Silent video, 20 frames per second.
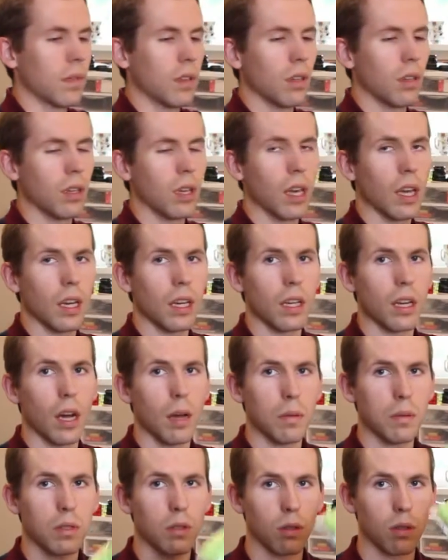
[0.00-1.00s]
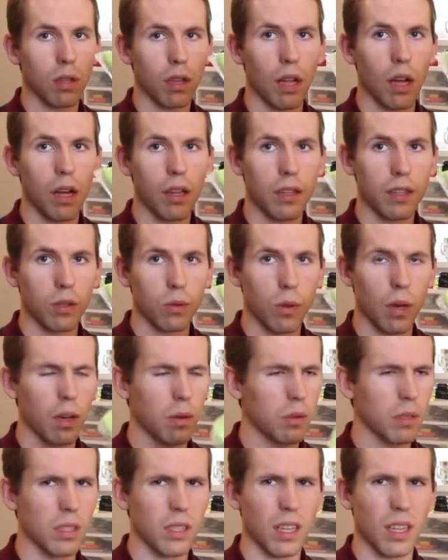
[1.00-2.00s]
You can get an optional cloth as well,
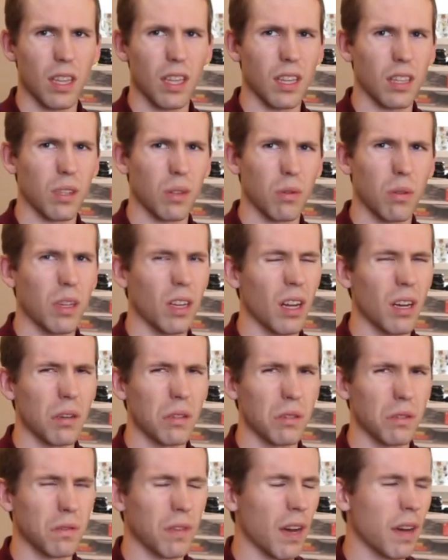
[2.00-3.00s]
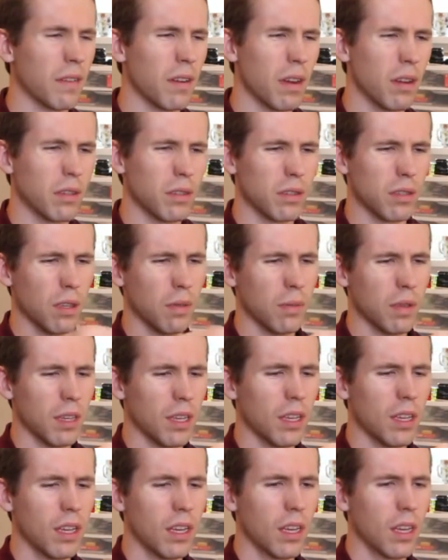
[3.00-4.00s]
which is I think $3 or $5 or
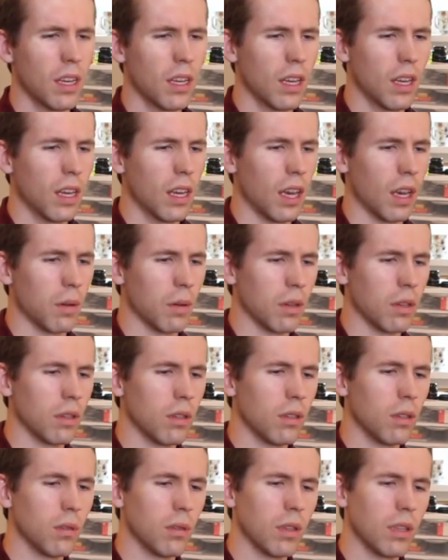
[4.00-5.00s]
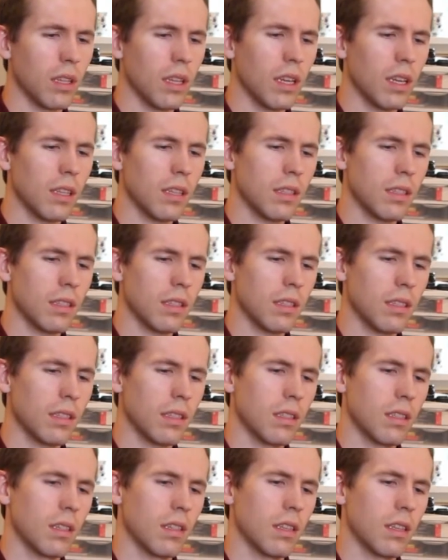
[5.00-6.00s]
something. And what you do with this
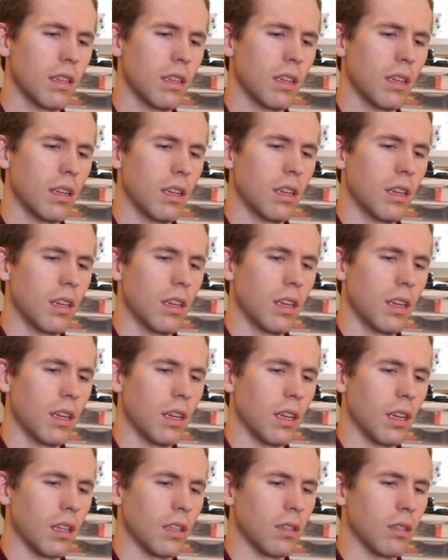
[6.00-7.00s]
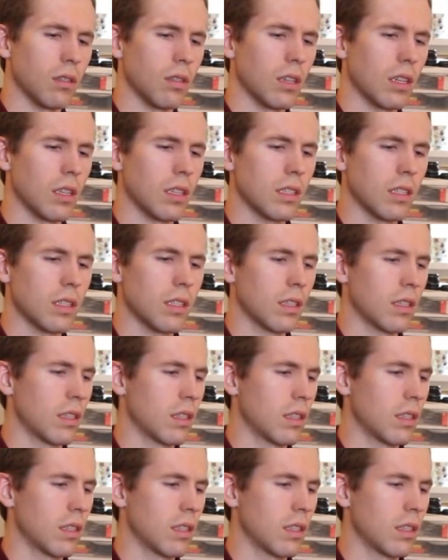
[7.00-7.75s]
is you just